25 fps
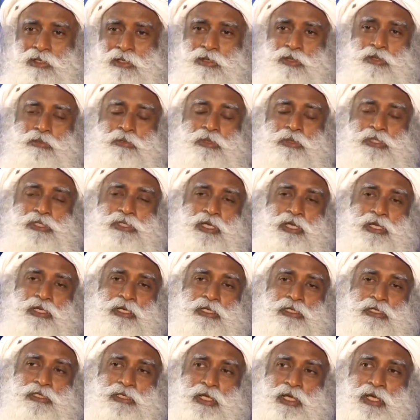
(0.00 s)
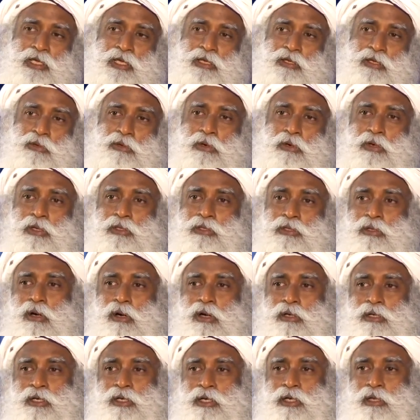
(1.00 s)
You must understand your
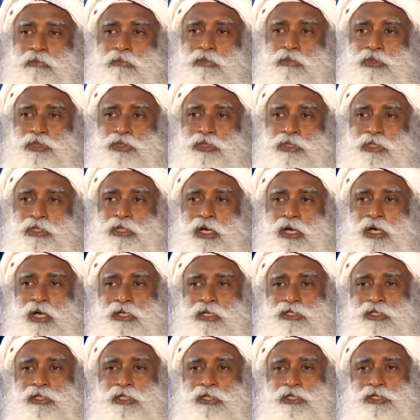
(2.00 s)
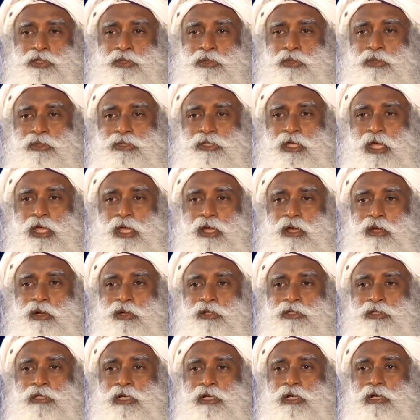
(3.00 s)
thought and emotion are just your
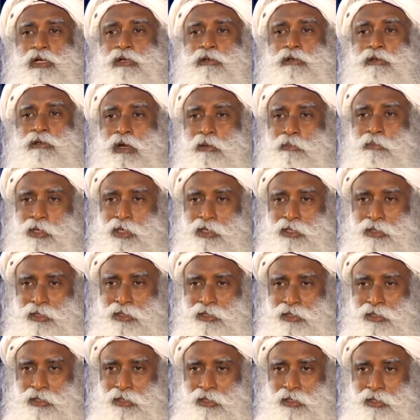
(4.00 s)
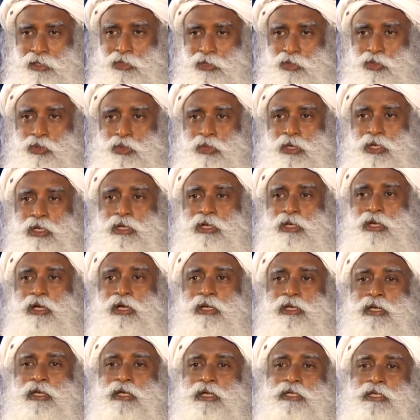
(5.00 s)
psychological drama. You can
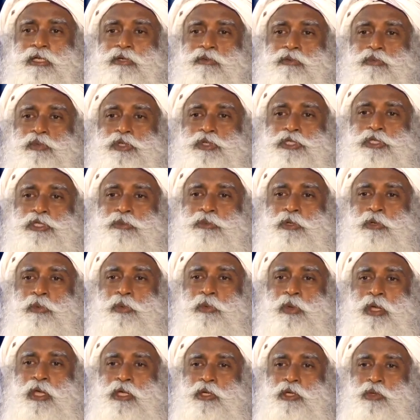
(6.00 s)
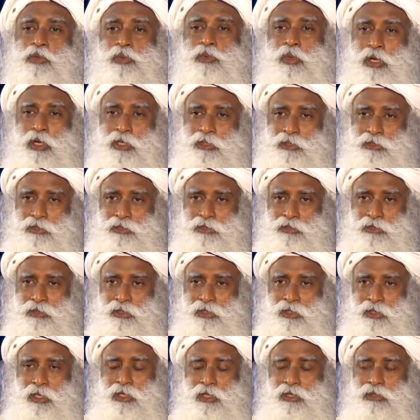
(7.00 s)
conduct it whichever way you want.
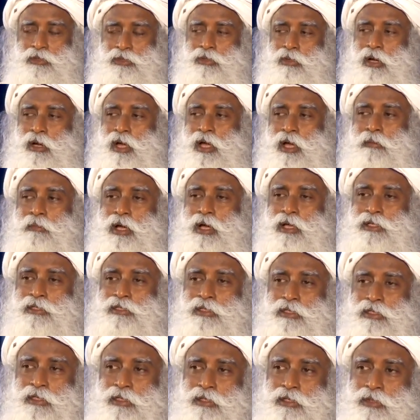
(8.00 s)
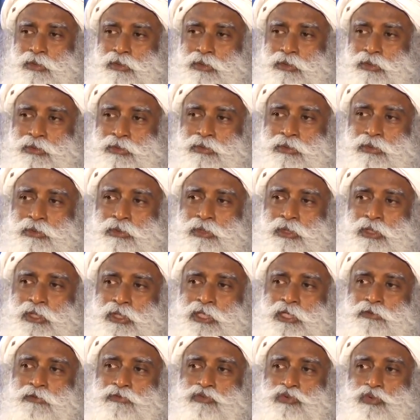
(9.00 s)
So I'm asking you,
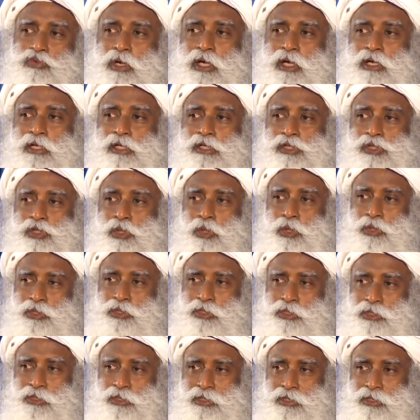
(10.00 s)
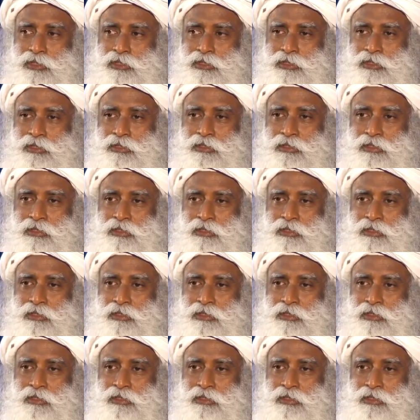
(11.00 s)
if you had a choice